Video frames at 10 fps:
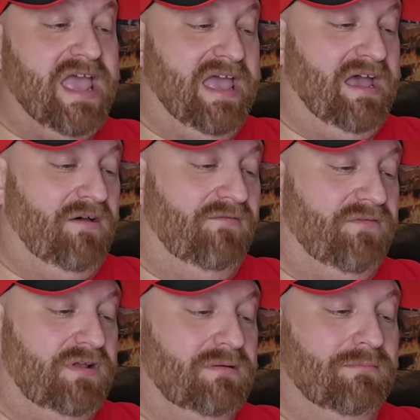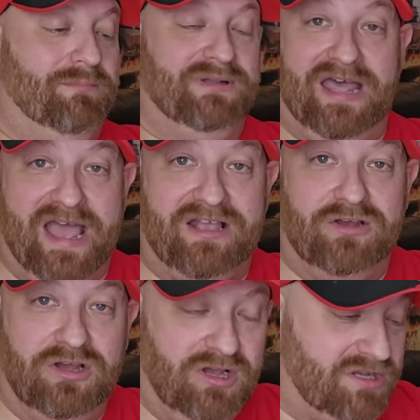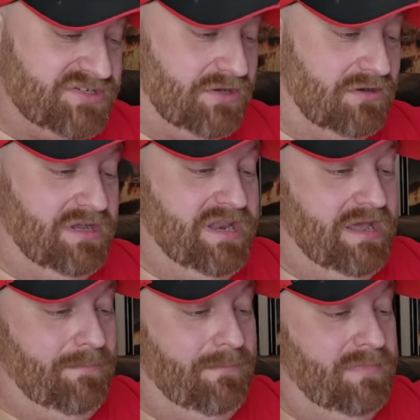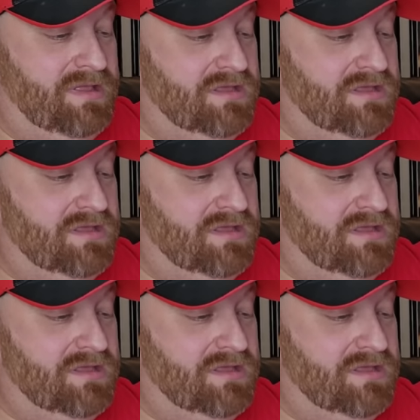have black hooks on them.